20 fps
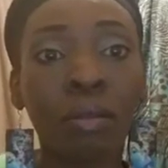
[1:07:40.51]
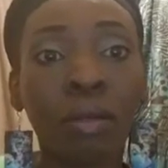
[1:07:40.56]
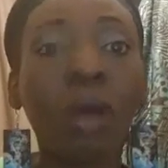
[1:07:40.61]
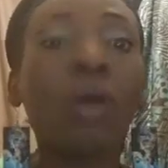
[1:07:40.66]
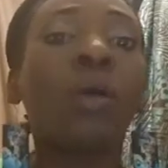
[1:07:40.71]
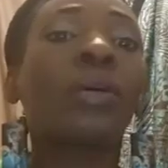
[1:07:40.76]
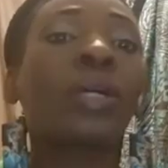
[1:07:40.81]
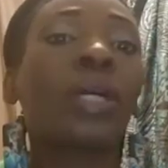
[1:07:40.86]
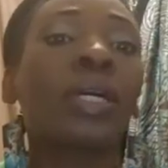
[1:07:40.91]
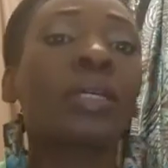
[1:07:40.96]

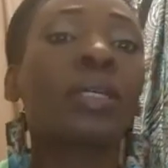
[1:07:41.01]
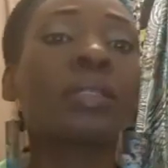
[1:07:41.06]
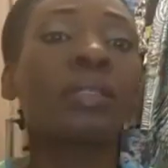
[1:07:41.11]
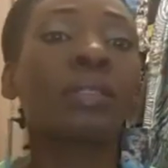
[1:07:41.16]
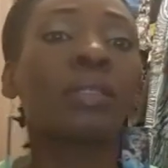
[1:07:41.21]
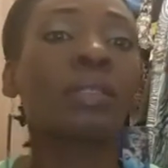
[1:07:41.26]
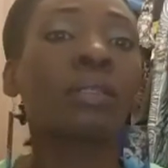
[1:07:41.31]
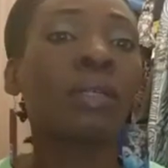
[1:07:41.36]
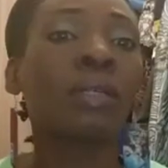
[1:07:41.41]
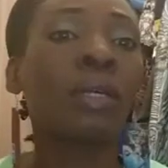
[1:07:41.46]
Oh, okay,
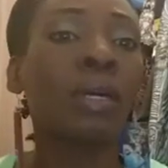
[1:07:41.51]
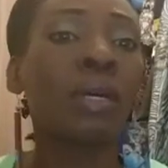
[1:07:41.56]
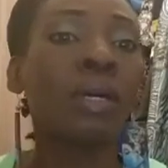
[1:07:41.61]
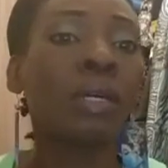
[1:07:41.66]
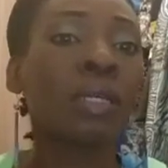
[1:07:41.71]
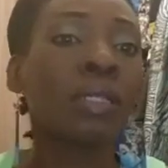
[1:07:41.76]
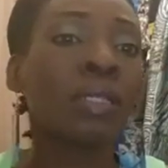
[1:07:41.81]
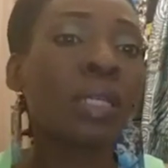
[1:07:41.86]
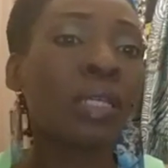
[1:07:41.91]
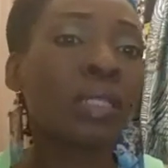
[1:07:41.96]
Theo.
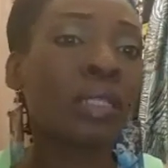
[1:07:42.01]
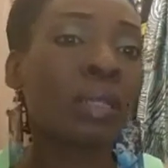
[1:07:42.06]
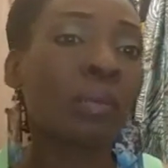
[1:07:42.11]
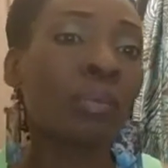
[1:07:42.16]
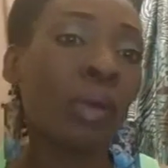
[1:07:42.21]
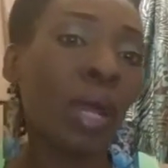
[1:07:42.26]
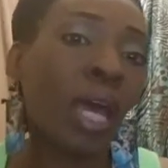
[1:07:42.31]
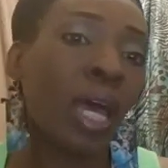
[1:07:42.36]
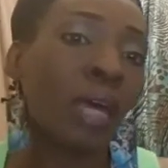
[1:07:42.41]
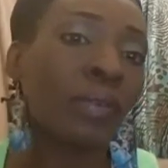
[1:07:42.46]
It's nothing
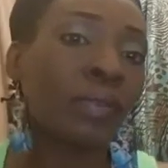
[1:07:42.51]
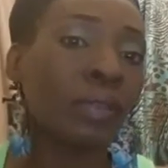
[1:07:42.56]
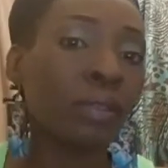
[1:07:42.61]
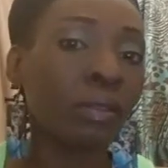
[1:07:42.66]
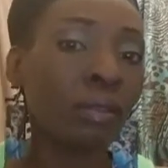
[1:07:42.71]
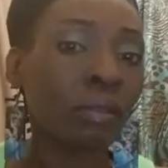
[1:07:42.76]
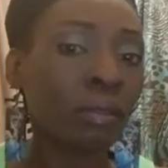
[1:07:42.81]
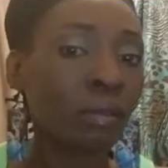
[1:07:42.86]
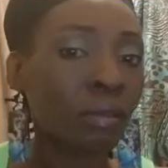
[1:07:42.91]
private.